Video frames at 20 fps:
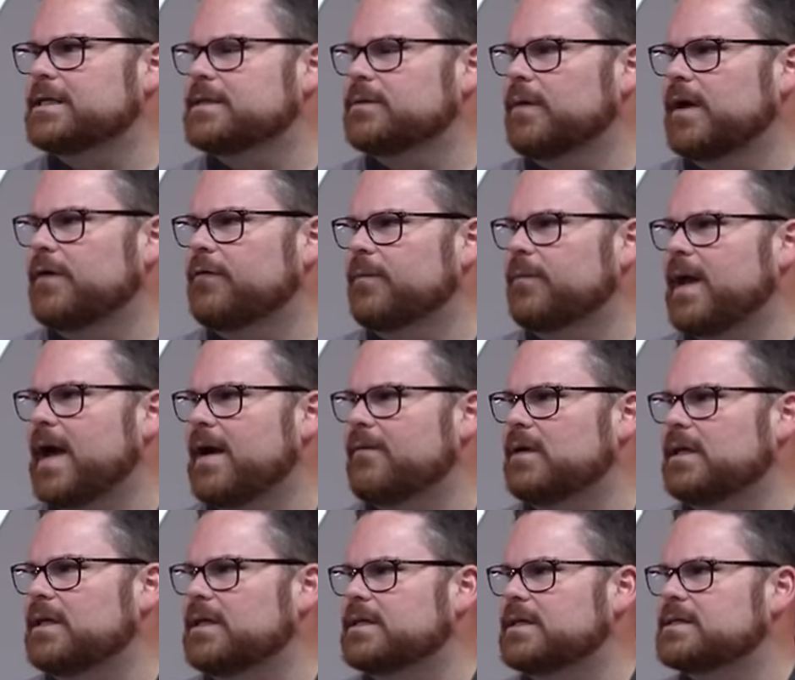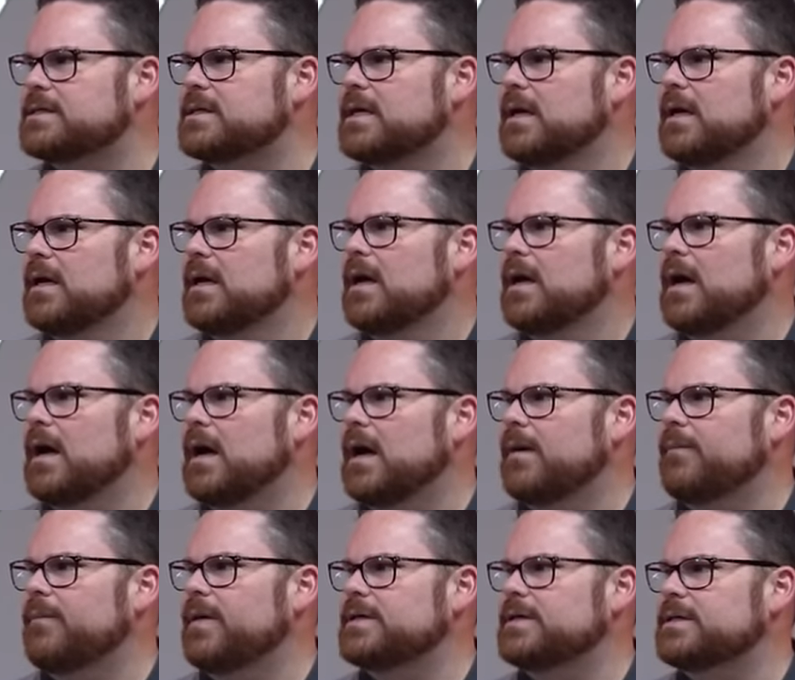away from having this uh,
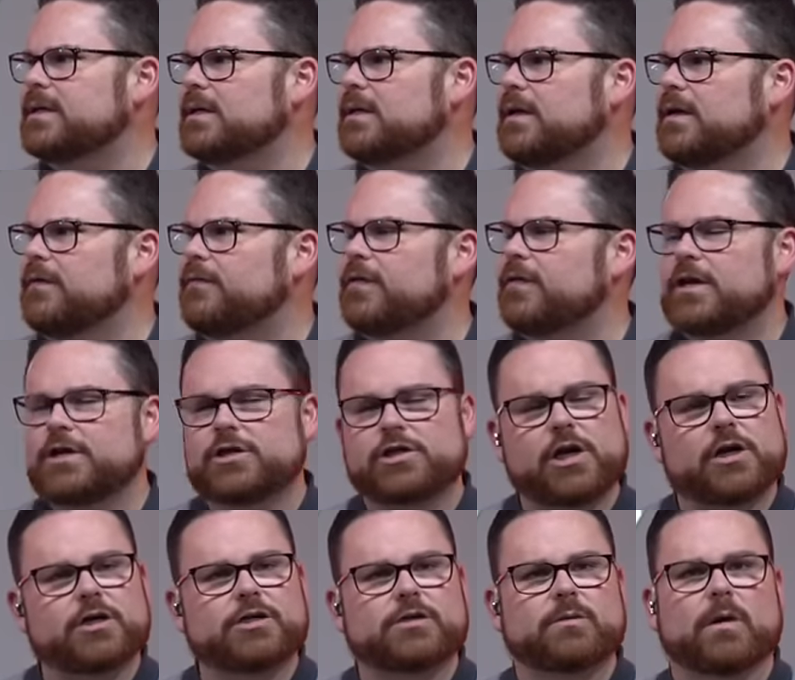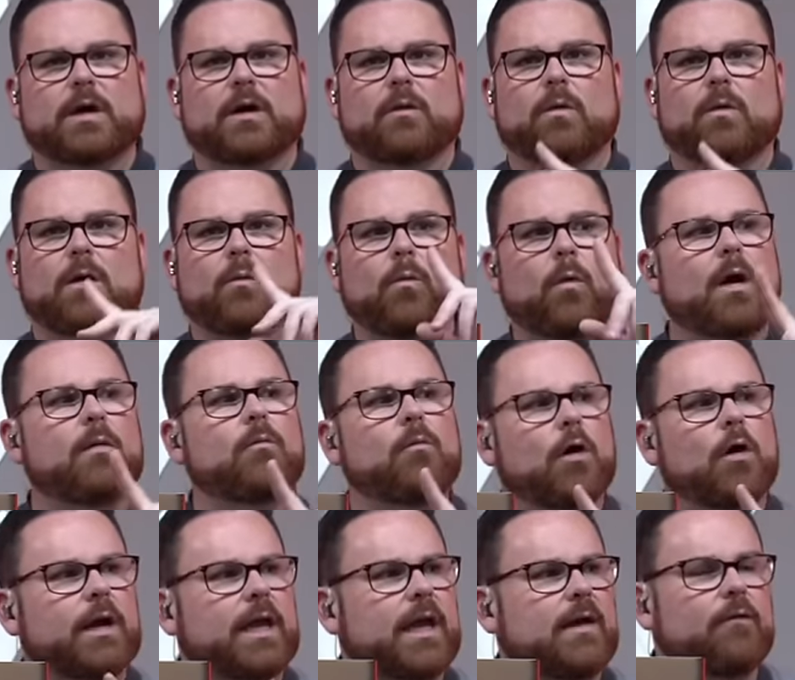basically finish here. So we're gonna run one
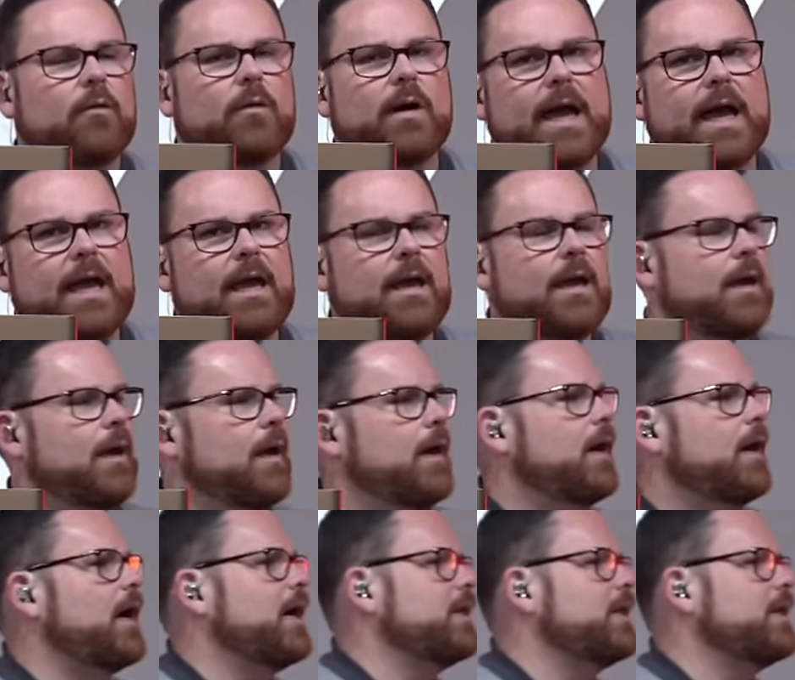more giveaway. Uh,